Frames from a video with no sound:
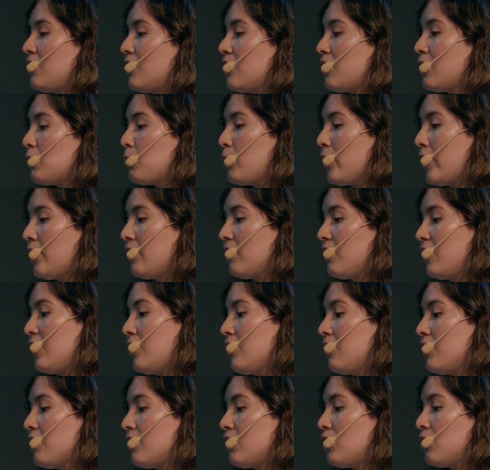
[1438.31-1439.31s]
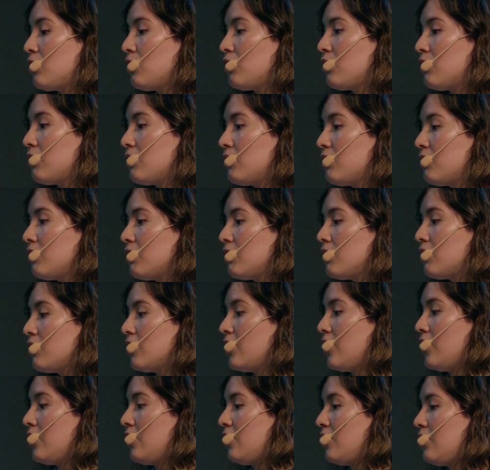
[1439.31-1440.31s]
Depending on
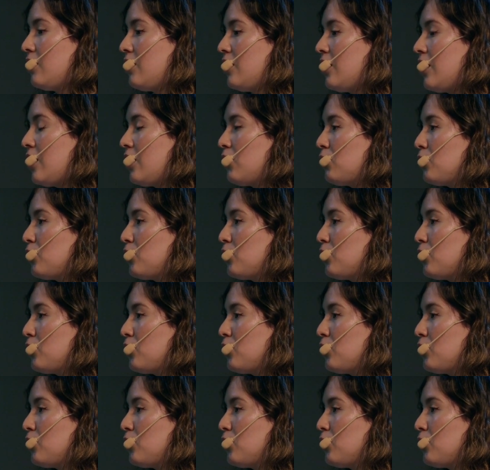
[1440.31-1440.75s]
how